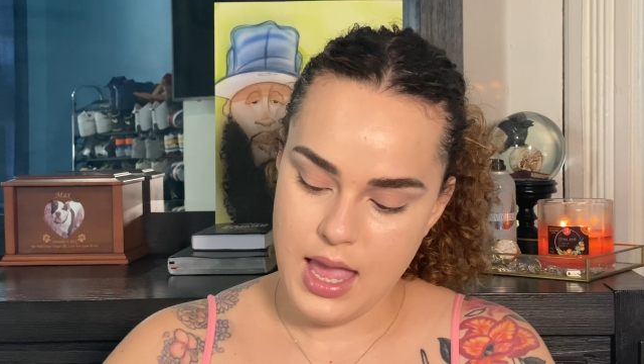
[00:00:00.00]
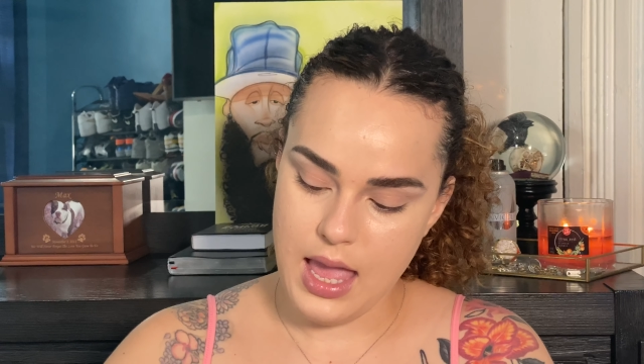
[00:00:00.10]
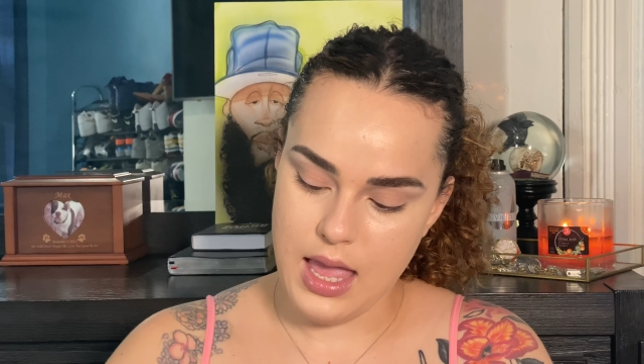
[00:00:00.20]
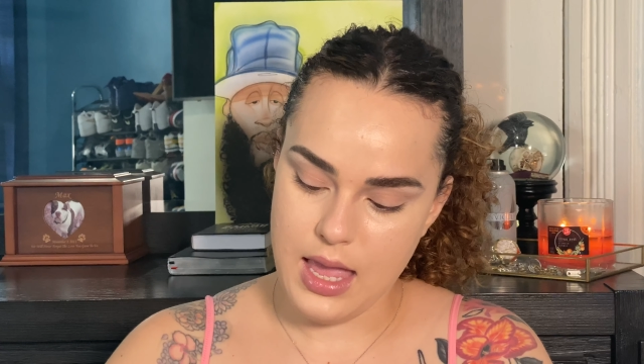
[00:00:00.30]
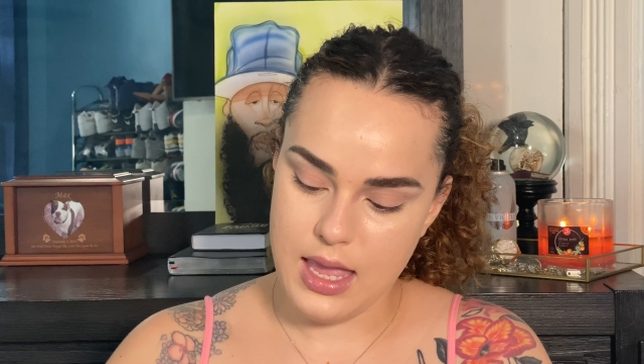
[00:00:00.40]

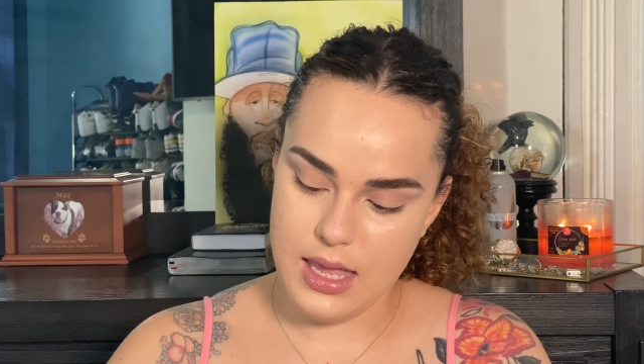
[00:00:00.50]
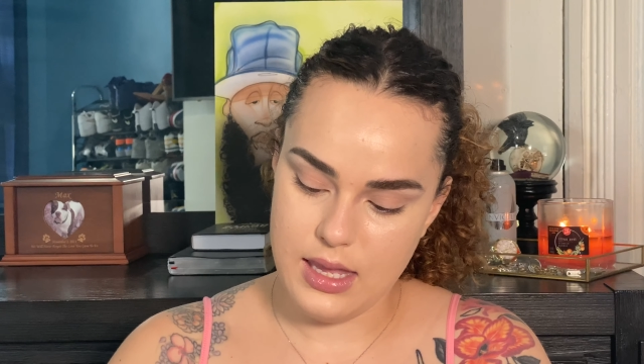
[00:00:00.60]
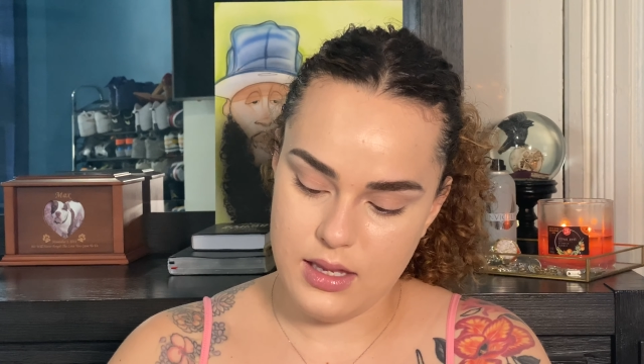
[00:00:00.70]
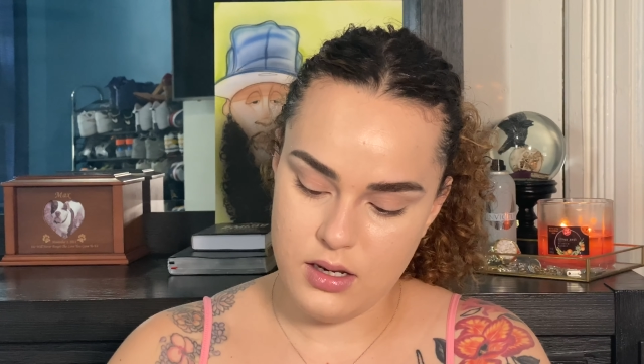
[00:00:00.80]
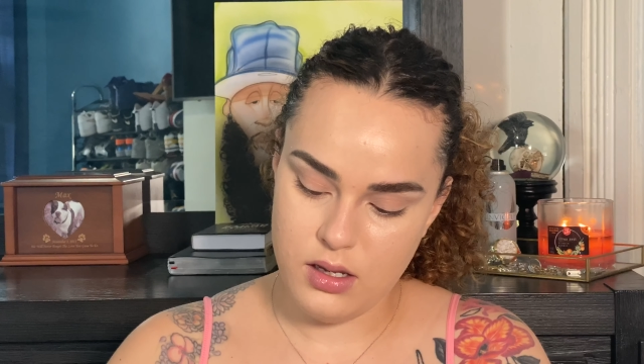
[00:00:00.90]

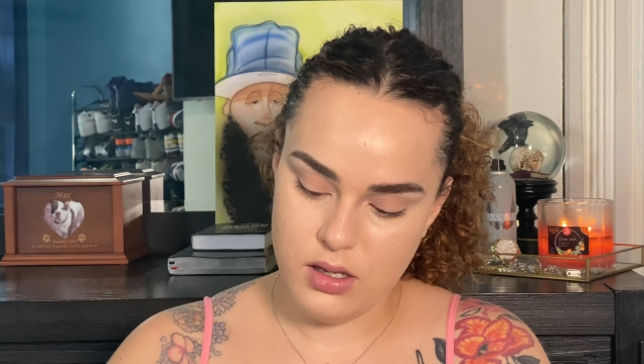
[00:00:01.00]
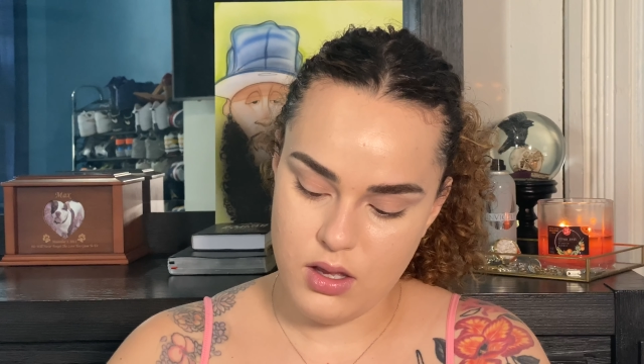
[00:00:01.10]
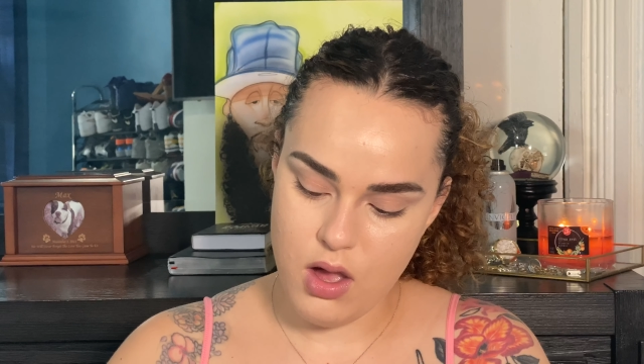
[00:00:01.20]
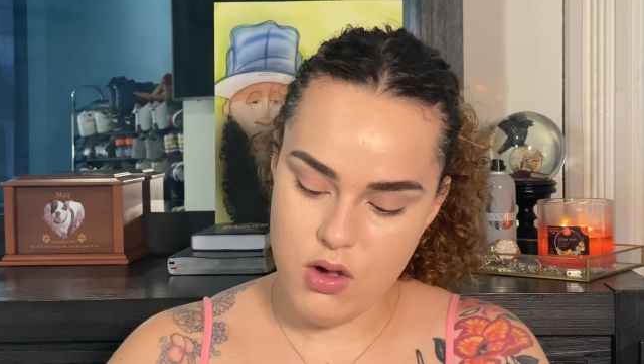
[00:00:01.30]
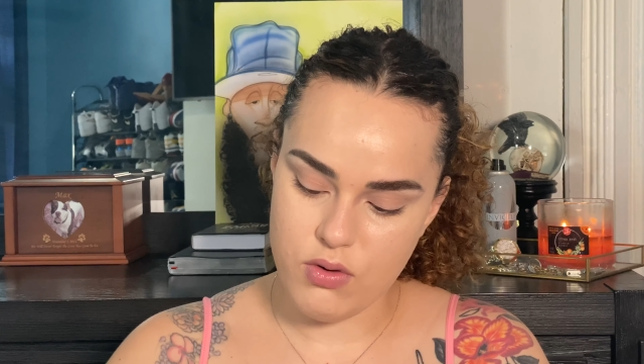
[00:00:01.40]
And
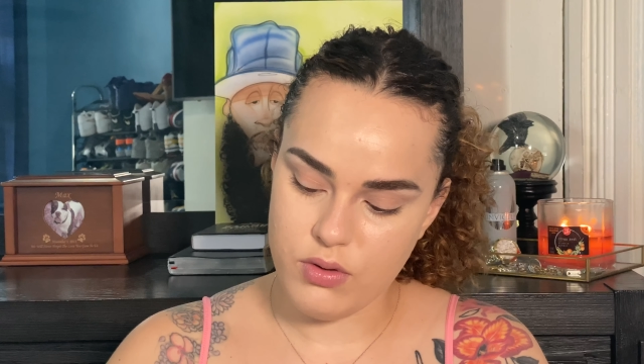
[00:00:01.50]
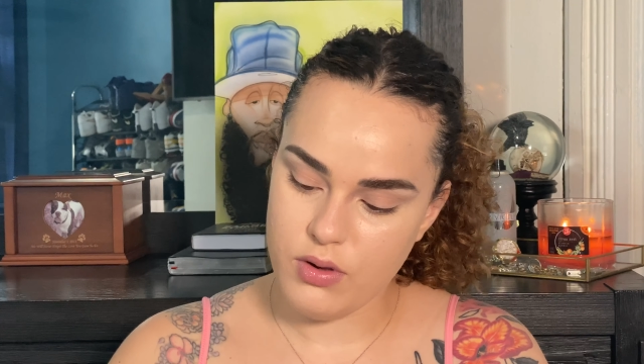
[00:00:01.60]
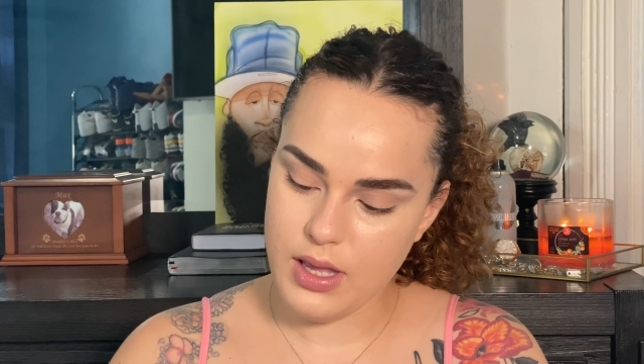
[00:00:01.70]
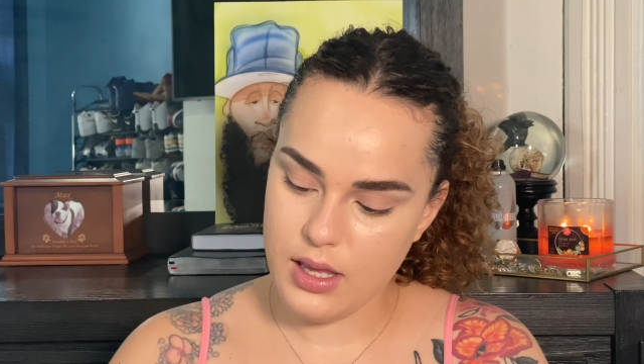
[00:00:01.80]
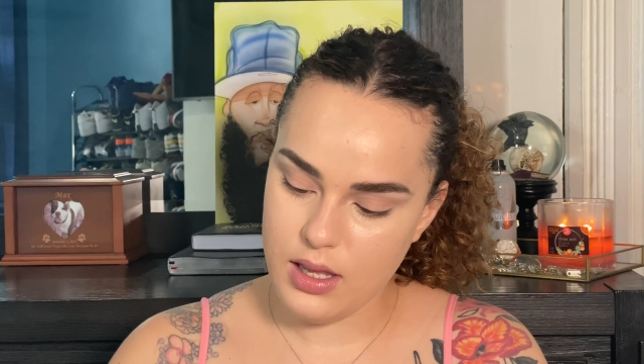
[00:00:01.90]
oh, okay,